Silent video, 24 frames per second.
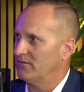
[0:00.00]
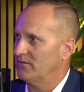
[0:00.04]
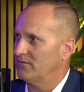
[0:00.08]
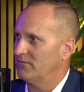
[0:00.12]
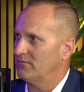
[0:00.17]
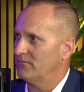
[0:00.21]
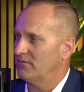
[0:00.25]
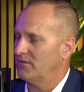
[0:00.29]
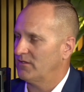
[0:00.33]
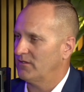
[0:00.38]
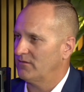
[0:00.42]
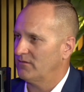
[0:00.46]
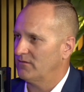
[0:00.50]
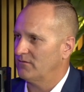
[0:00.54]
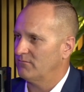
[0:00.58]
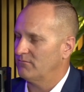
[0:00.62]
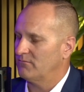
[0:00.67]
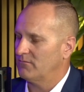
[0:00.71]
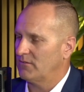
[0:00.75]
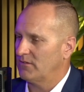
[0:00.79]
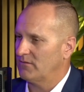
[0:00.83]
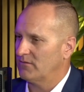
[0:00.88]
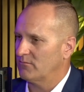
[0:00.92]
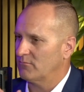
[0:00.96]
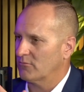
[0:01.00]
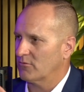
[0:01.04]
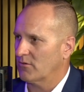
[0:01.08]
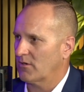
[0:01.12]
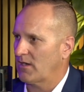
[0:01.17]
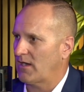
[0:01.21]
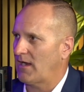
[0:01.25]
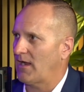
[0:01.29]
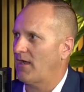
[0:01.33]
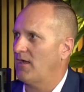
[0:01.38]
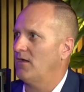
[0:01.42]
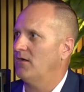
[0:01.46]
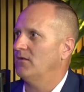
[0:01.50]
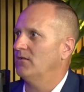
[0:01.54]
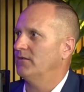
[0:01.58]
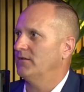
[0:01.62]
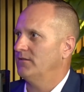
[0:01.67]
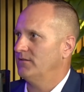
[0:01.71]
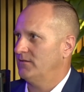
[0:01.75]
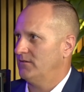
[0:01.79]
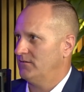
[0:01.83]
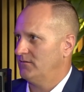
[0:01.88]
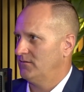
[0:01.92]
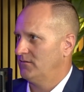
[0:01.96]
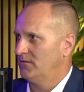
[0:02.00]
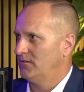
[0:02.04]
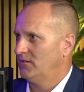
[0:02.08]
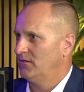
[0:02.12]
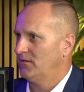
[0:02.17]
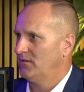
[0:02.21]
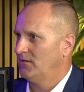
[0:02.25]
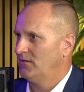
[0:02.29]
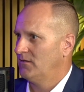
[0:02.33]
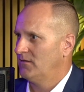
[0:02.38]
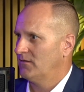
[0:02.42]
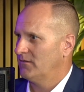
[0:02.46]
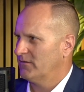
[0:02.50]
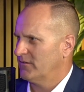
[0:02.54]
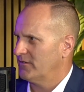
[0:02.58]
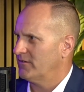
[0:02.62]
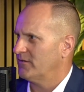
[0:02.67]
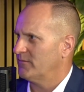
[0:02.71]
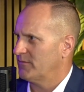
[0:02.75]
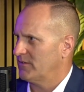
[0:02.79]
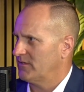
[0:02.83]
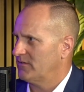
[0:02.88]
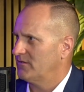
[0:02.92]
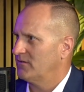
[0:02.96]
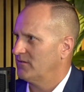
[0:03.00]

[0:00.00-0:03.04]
the morale and You know what I mean?